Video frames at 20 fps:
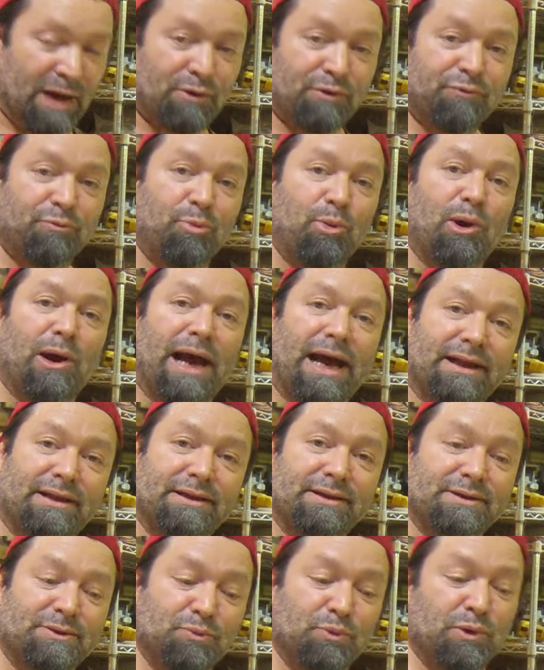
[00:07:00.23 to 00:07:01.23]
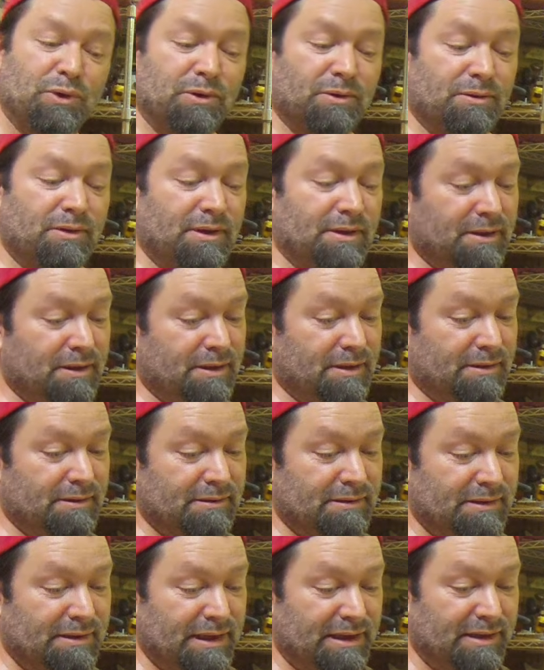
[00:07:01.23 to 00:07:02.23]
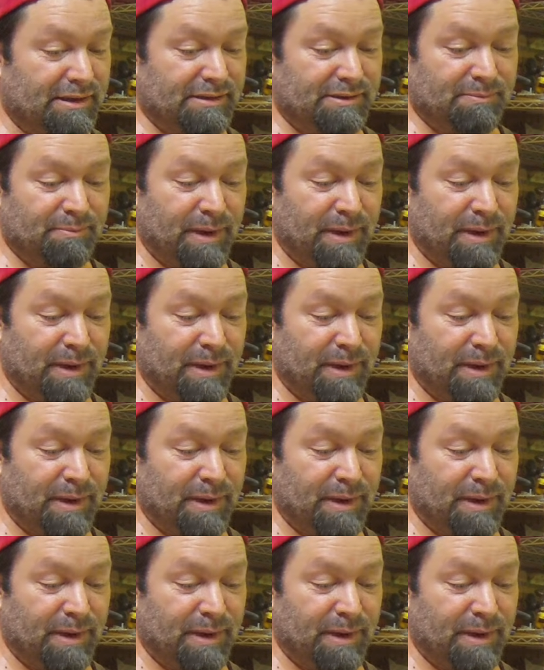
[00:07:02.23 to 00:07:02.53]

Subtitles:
out of practice will let us